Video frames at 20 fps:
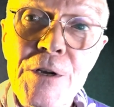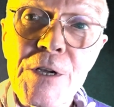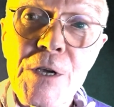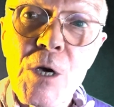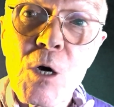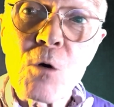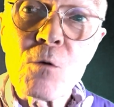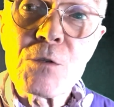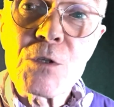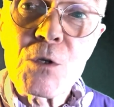to
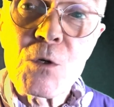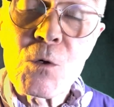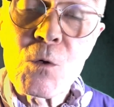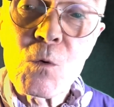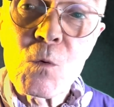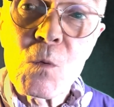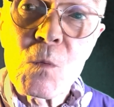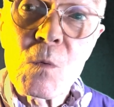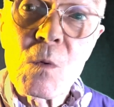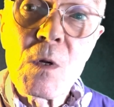go
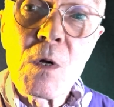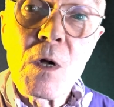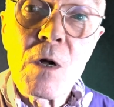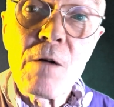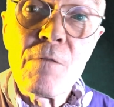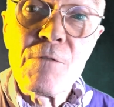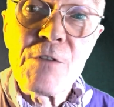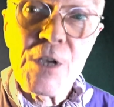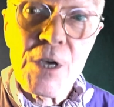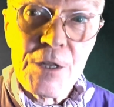to
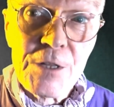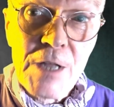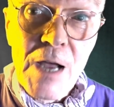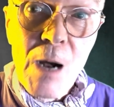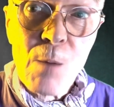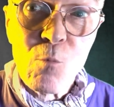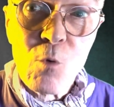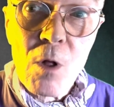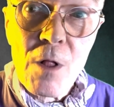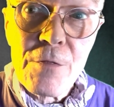
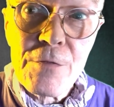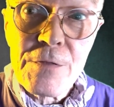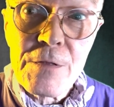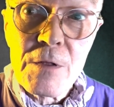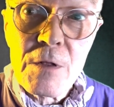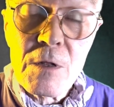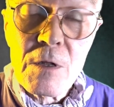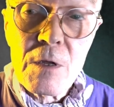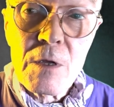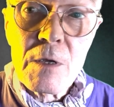Vietnam with
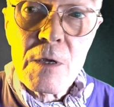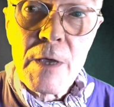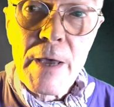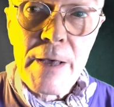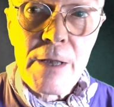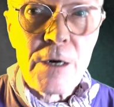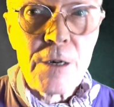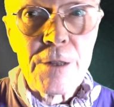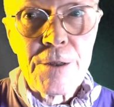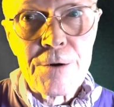
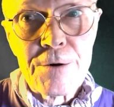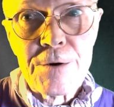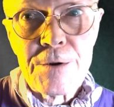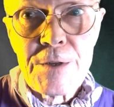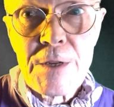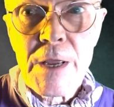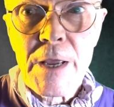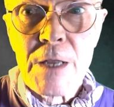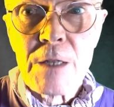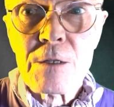at a later
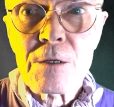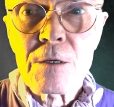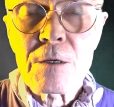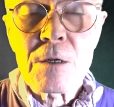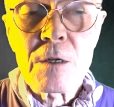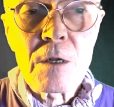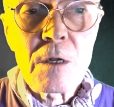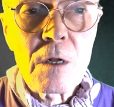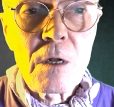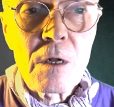date.
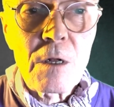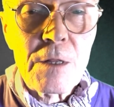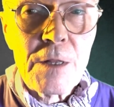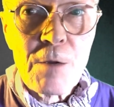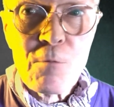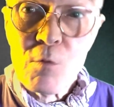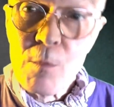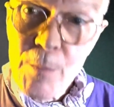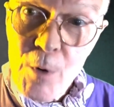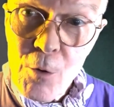
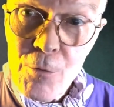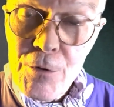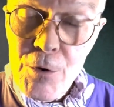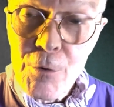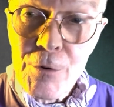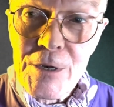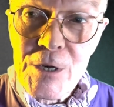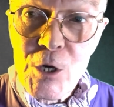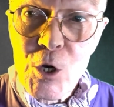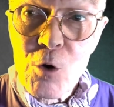They were both
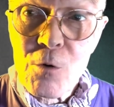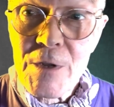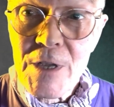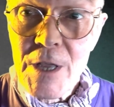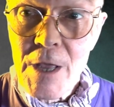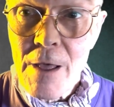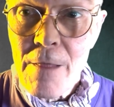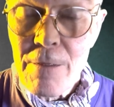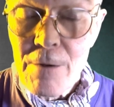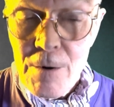going to go
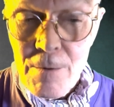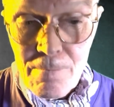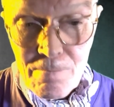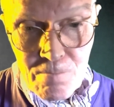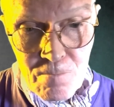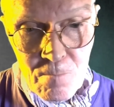together.